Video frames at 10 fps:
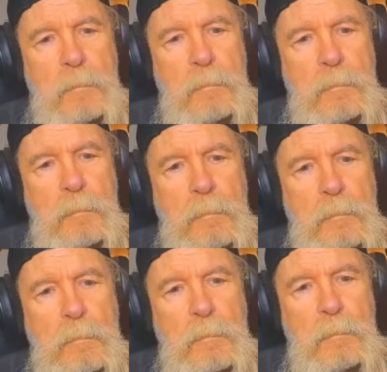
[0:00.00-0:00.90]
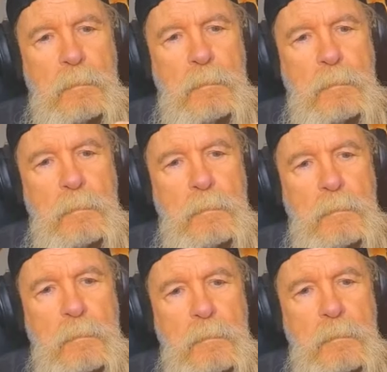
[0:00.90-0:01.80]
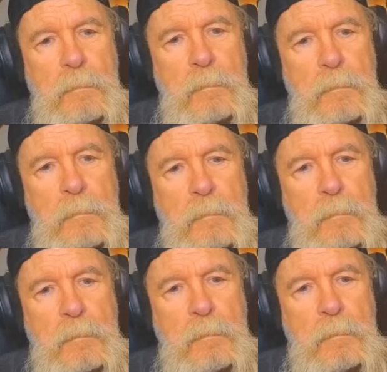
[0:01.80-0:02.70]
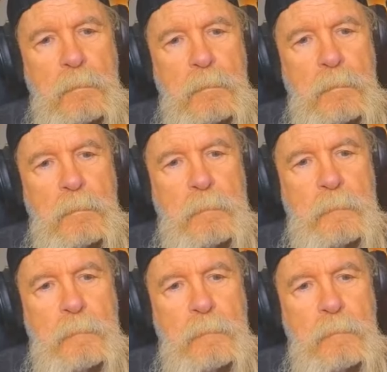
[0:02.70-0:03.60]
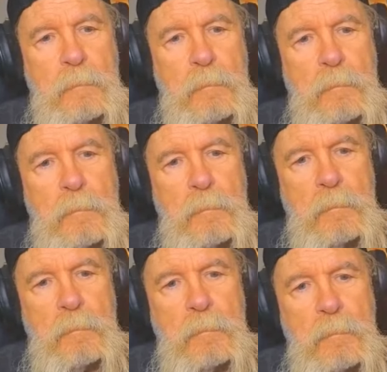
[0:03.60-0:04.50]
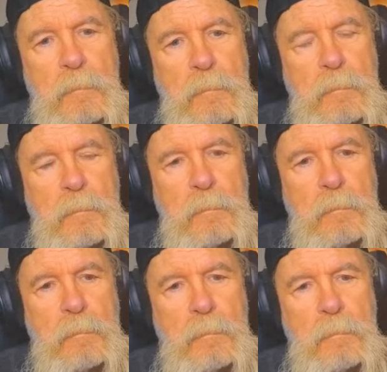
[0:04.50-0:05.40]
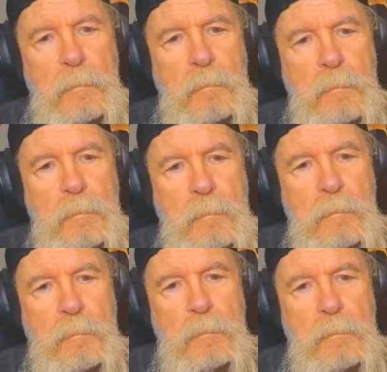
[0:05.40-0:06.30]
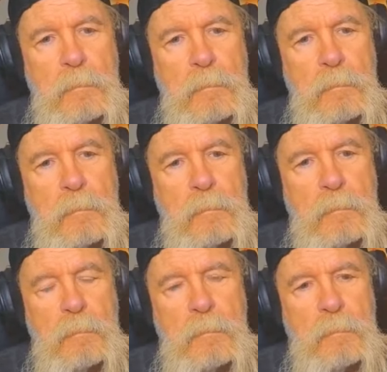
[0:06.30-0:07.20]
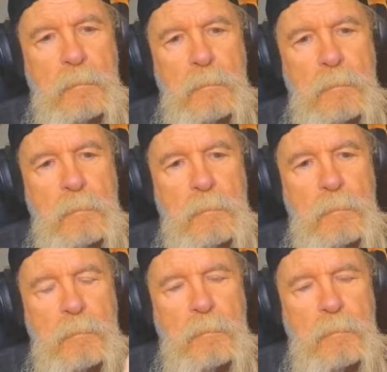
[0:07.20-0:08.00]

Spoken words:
This person isn't speaking.